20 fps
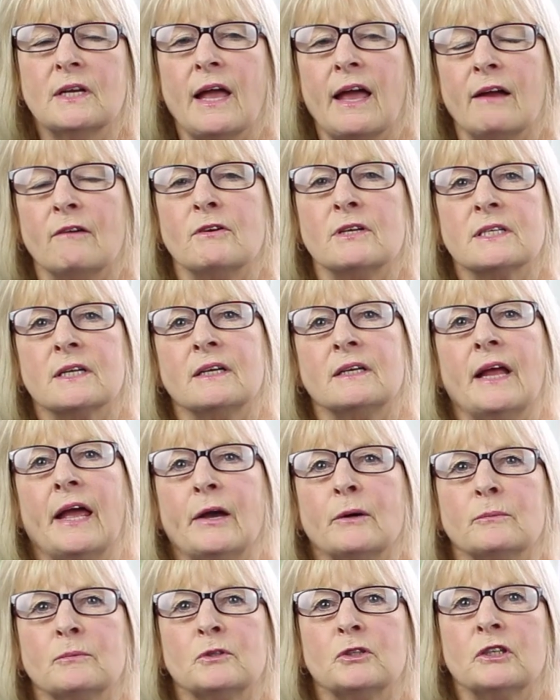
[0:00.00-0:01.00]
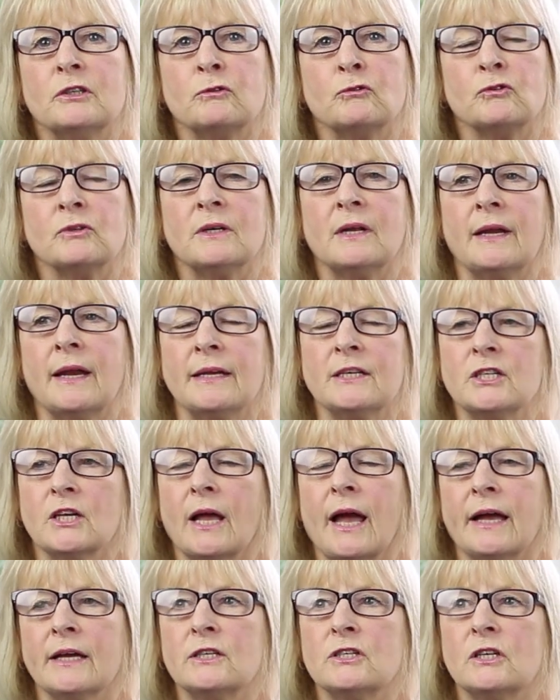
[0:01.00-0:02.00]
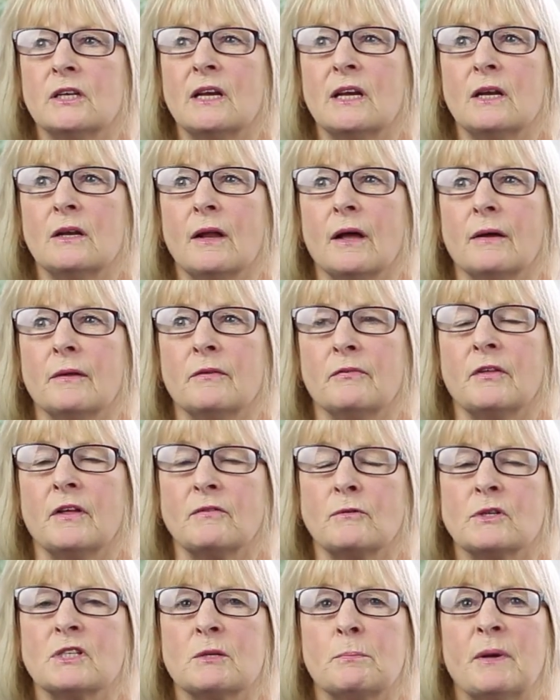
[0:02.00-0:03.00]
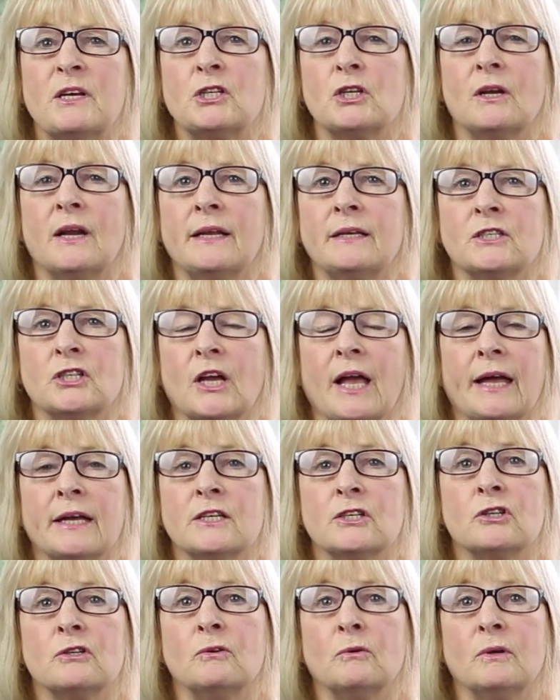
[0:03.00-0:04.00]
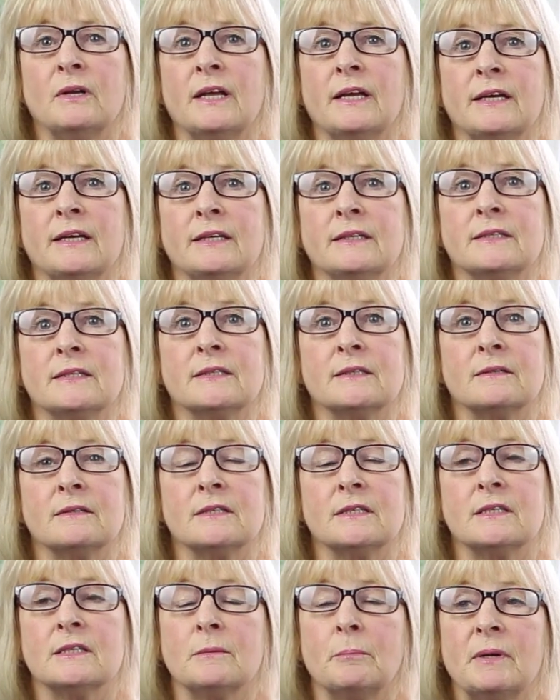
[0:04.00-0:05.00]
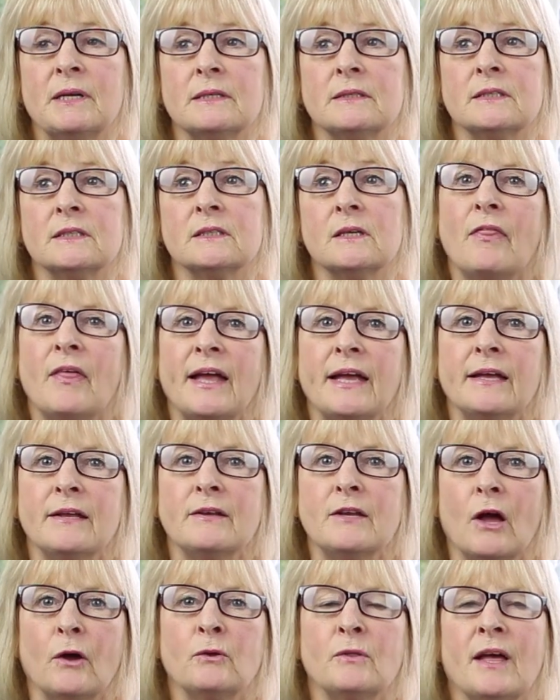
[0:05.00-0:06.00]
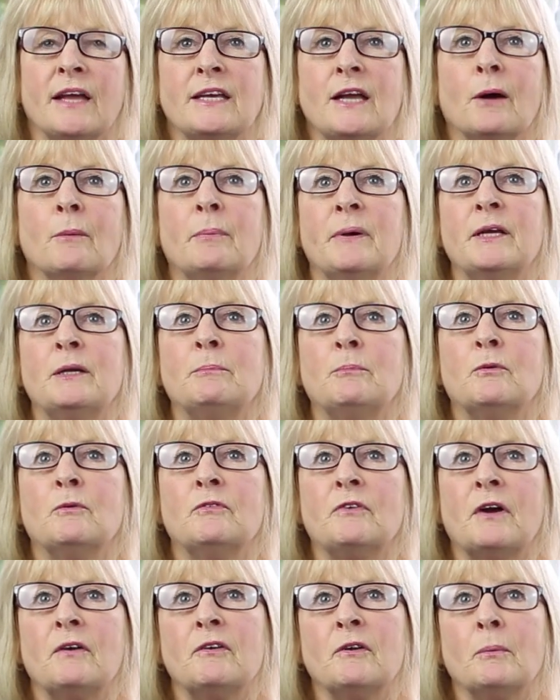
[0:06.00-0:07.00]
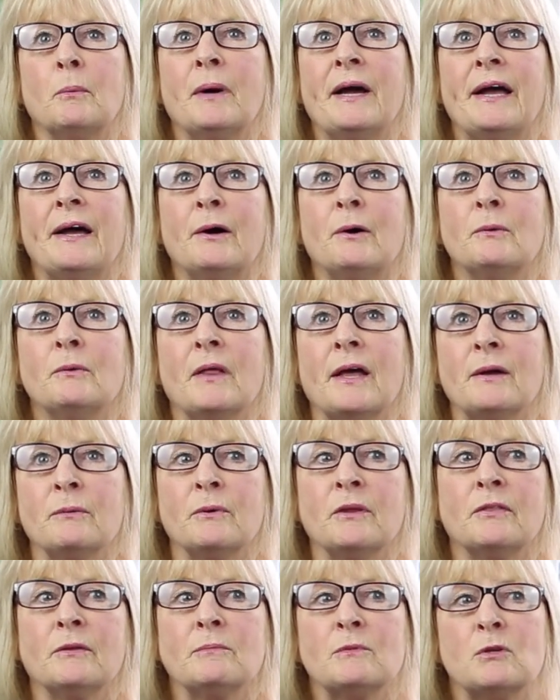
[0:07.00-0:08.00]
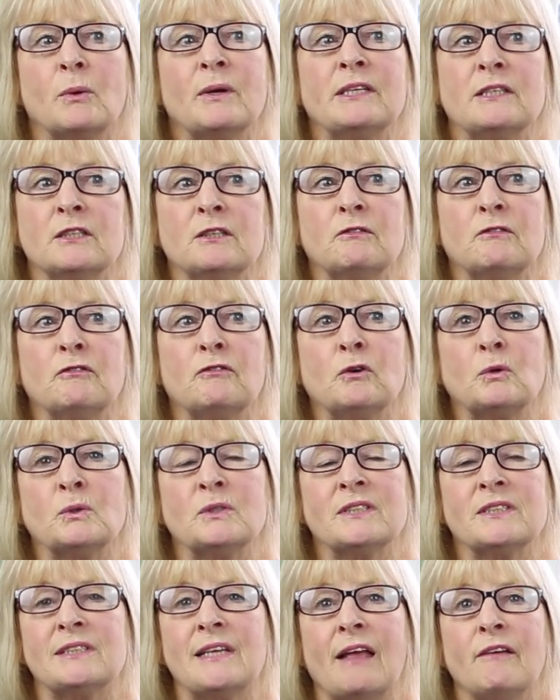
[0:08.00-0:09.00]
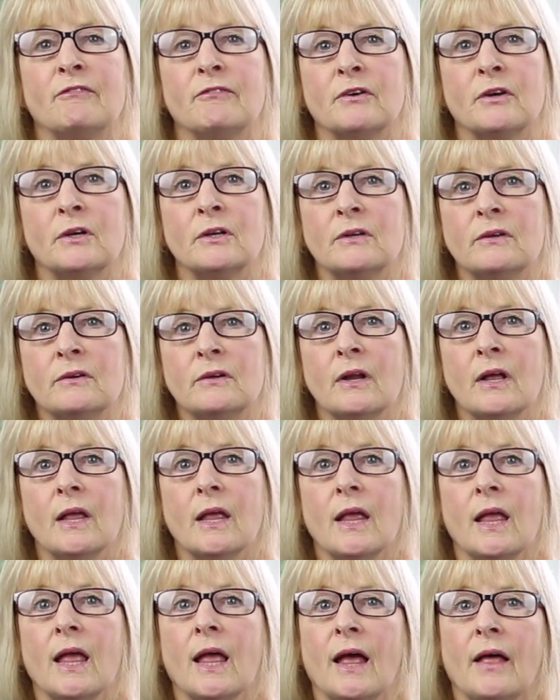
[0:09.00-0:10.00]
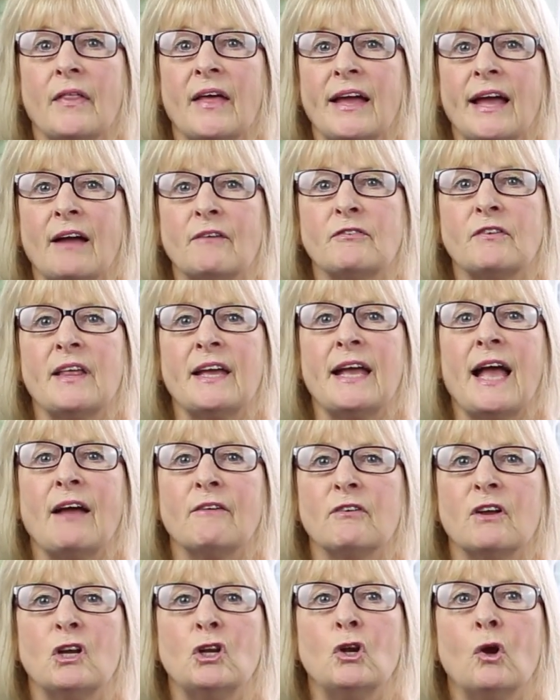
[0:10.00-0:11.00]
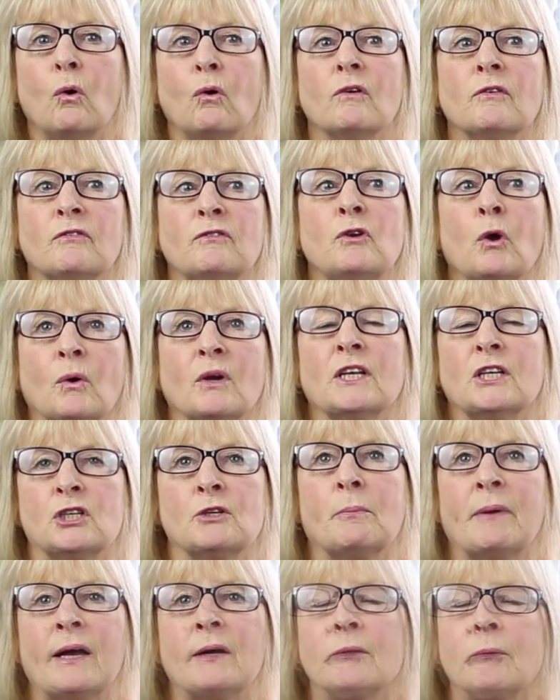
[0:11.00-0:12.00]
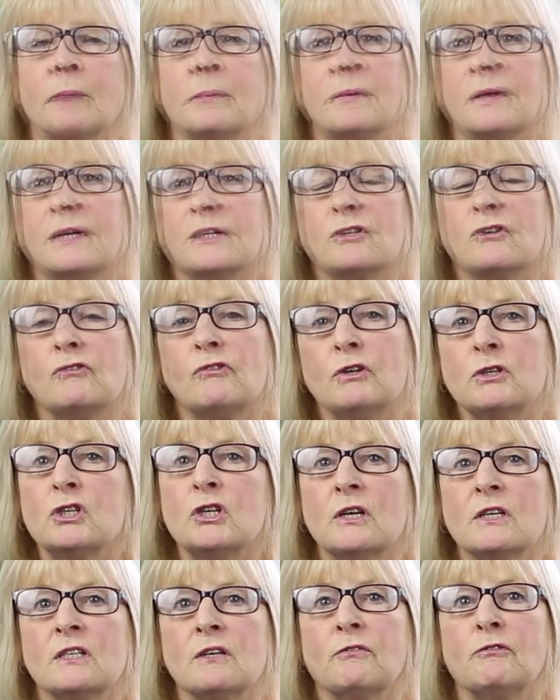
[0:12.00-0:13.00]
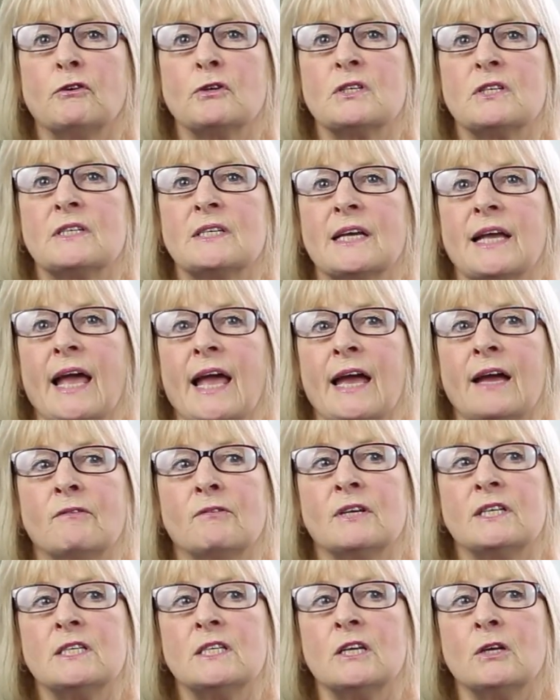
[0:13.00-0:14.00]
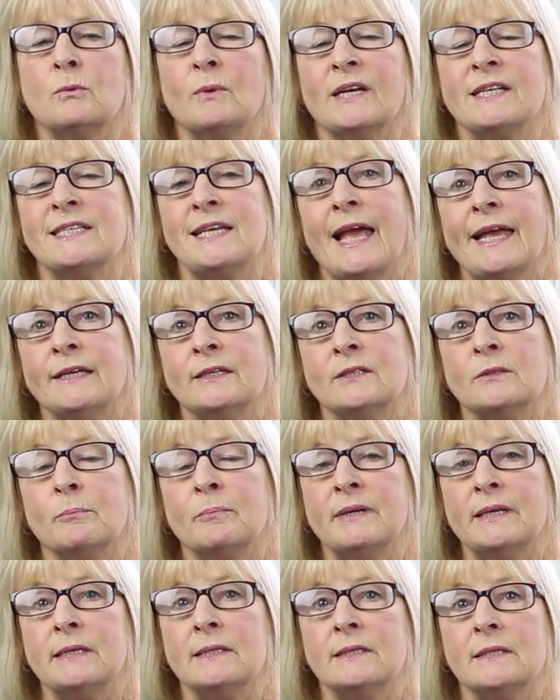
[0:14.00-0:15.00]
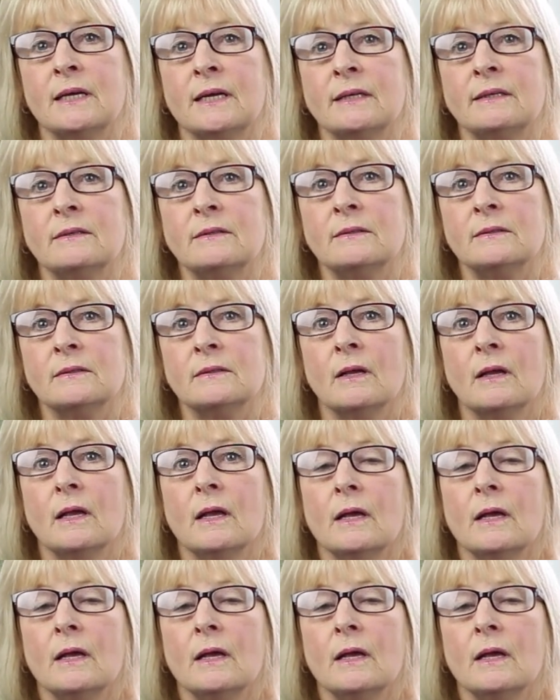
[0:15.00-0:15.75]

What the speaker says: carers can help children in education if they've got special educational needs and disabilities. They know their young people very well. They're with them 24/7. They have a lot of knowledge about them. It's crucial as a foster carer to attend meetings.